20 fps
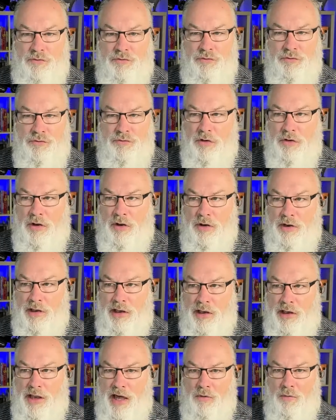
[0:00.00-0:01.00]
do a
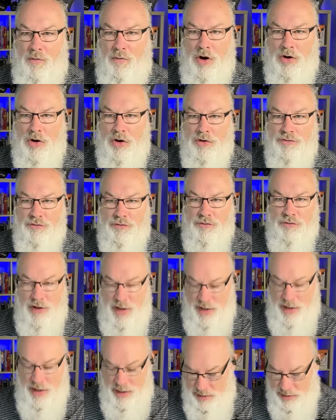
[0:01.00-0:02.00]
lot of walkthrough
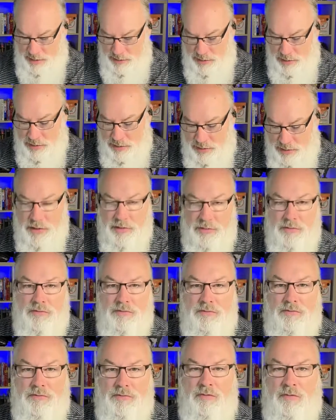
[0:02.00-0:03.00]
on
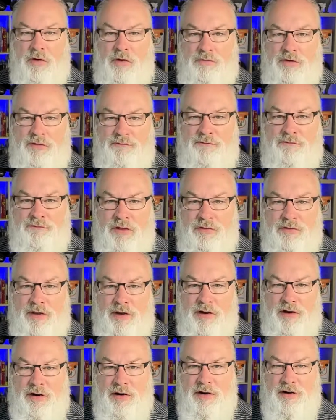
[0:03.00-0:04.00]
what we've done
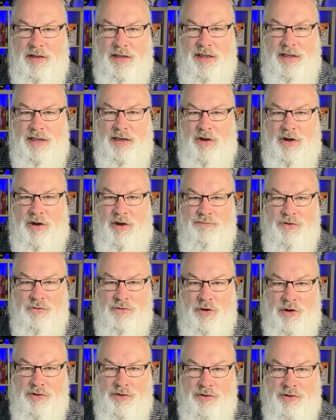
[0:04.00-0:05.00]
there and help
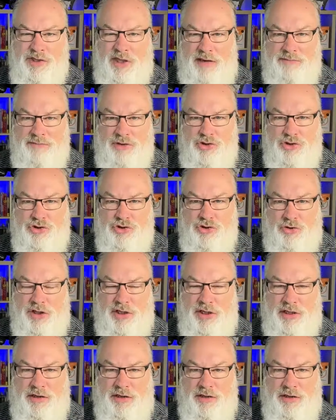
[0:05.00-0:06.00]
you understand
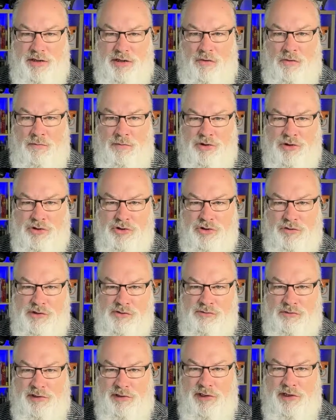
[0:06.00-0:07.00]
Midjourney and a whole bunch of things
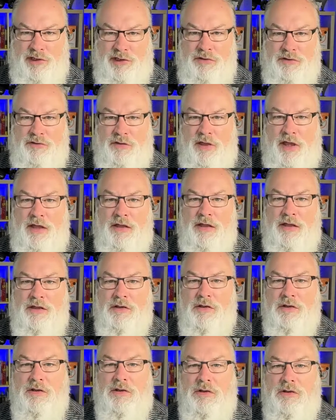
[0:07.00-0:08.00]
related to that.
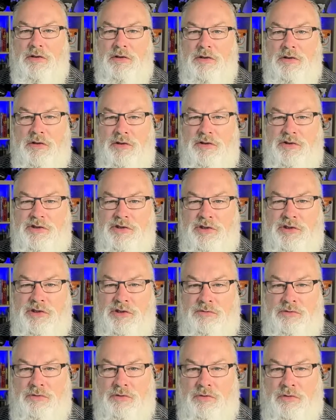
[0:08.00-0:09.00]
Let's see, we'll
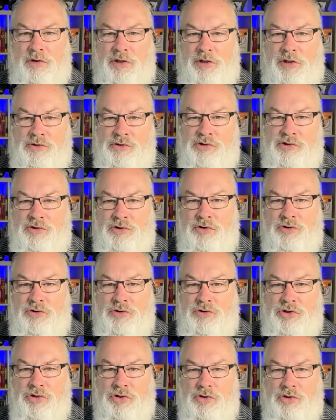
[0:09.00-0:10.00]
do a quick
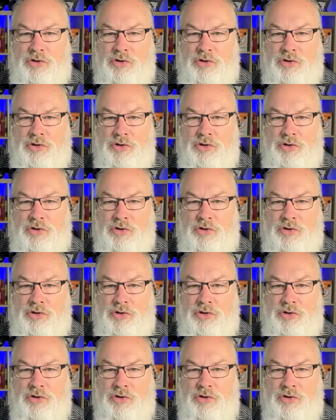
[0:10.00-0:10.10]
search.